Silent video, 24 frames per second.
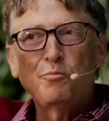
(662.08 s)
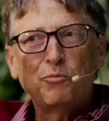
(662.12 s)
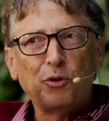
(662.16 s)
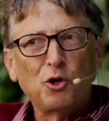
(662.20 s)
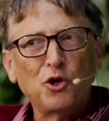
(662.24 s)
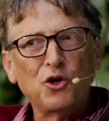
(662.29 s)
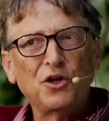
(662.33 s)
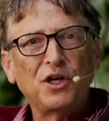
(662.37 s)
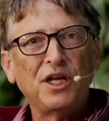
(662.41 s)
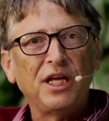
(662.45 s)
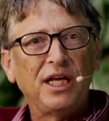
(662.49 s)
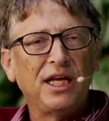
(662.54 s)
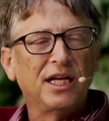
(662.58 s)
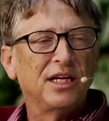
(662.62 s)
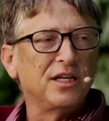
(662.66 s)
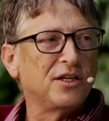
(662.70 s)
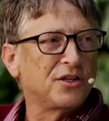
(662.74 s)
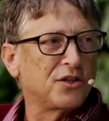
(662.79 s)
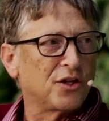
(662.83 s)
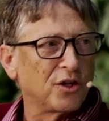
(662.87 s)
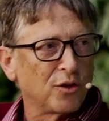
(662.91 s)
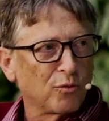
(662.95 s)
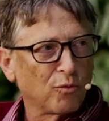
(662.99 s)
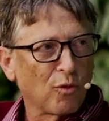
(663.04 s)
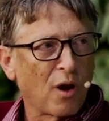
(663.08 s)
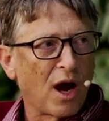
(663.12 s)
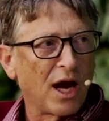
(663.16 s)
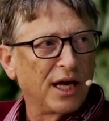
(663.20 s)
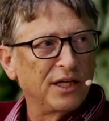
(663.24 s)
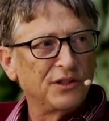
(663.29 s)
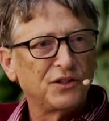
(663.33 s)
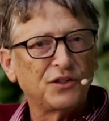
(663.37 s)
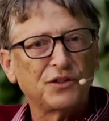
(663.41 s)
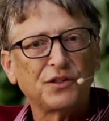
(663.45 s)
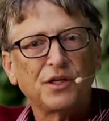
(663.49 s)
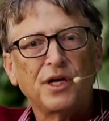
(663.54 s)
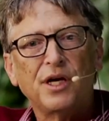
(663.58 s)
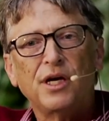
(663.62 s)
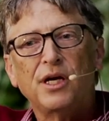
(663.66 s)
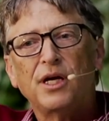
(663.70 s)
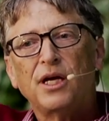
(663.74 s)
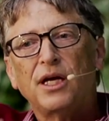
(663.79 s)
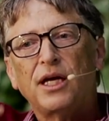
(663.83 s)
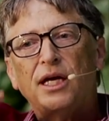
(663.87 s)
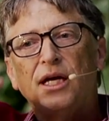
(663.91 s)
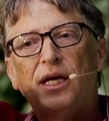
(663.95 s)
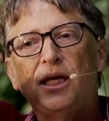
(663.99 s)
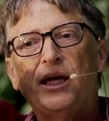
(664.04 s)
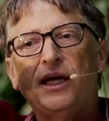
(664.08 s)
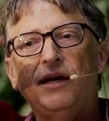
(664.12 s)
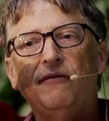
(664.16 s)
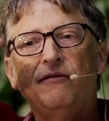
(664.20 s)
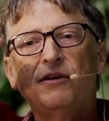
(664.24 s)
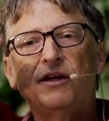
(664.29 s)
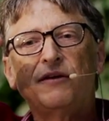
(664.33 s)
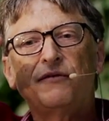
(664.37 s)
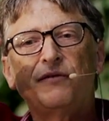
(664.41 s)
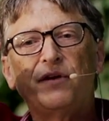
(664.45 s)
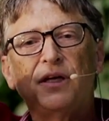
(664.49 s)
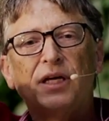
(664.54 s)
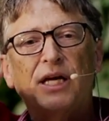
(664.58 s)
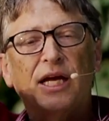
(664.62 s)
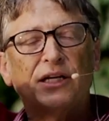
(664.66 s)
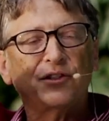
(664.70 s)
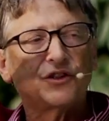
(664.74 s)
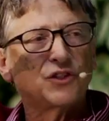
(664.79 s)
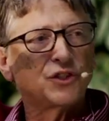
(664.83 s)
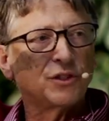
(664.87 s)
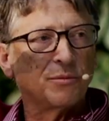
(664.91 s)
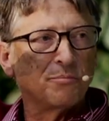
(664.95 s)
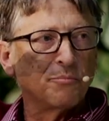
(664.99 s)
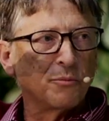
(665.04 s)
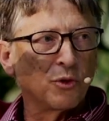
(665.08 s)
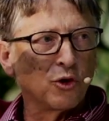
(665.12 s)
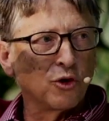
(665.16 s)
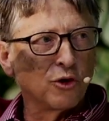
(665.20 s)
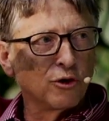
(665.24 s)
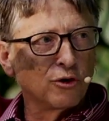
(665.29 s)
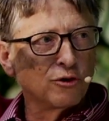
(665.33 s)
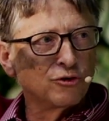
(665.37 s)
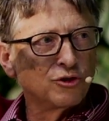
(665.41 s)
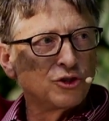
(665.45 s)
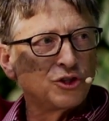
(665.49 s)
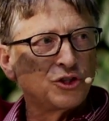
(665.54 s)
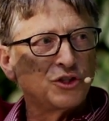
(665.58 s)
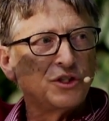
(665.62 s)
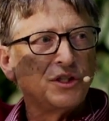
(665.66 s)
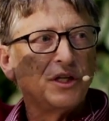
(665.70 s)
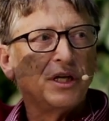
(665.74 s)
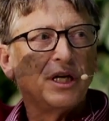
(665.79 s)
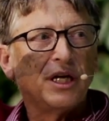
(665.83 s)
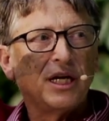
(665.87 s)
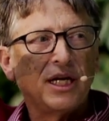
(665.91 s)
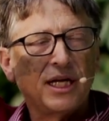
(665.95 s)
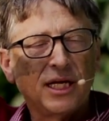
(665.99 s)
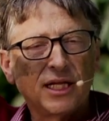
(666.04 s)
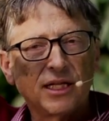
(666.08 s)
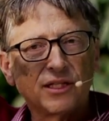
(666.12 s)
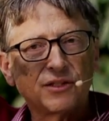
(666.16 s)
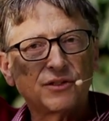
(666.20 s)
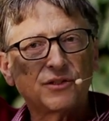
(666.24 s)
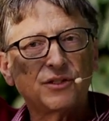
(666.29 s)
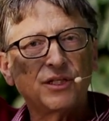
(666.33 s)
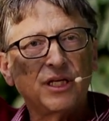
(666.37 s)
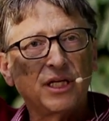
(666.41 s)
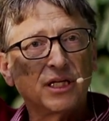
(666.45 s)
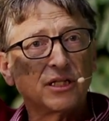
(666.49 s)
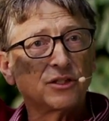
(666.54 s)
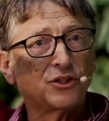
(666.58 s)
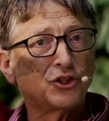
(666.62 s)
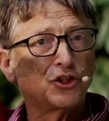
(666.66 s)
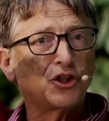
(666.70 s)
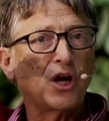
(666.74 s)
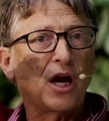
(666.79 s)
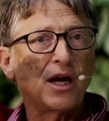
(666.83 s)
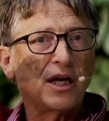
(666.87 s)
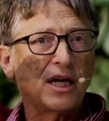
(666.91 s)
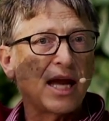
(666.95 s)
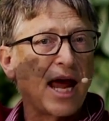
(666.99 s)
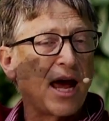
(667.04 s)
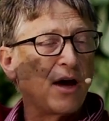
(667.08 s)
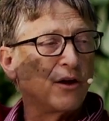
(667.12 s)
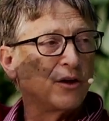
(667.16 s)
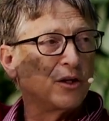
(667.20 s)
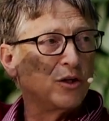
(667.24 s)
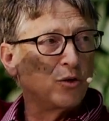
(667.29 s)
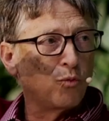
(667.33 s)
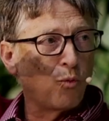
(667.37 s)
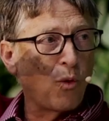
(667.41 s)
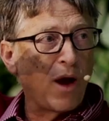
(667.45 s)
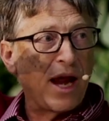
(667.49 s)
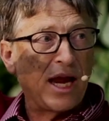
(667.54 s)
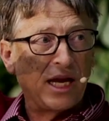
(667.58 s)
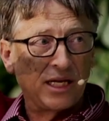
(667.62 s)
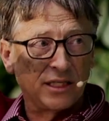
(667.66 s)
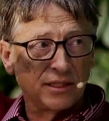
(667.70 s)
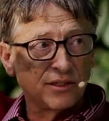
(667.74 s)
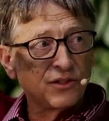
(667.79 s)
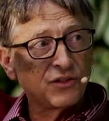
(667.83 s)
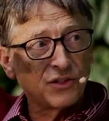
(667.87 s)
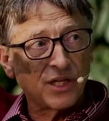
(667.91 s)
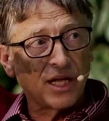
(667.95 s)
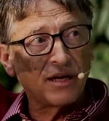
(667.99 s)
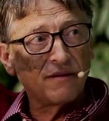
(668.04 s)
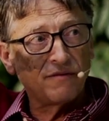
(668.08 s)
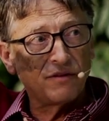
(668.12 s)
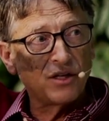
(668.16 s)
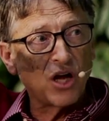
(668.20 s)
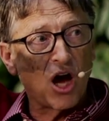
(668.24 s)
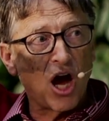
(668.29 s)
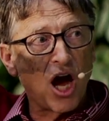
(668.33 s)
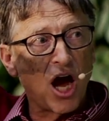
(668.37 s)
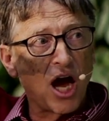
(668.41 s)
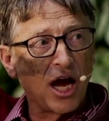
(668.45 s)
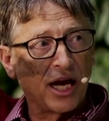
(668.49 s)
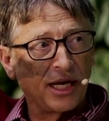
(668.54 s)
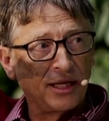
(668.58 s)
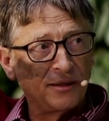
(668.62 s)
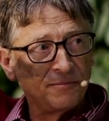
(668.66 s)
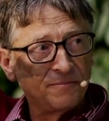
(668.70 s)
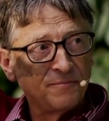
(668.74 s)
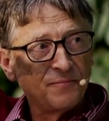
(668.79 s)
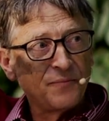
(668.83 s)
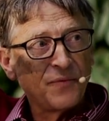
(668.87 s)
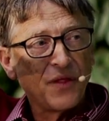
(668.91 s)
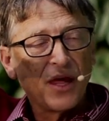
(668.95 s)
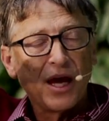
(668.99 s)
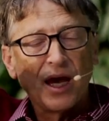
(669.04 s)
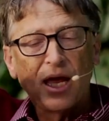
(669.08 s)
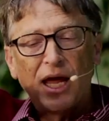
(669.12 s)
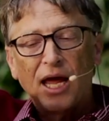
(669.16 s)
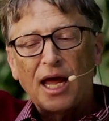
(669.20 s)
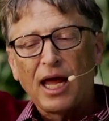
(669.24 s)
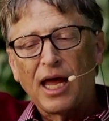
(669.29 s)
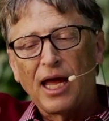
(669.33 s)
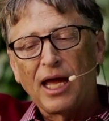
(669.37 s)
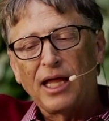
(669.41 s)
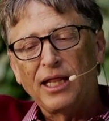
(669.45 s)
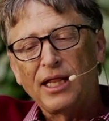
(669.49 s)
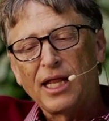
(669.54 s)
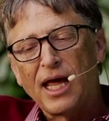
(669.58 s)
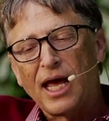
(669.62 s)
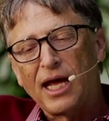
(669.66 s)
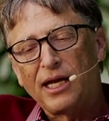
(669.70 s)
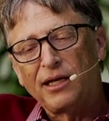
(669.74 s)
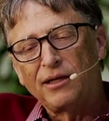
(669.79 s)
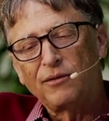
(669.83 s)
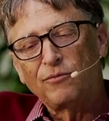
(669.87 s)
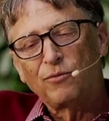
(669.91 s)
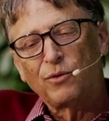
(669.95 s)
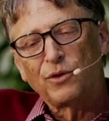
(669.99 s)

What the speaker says: put into the rice, even if it gets submerged, it'll shut down and wait instead of dying. And then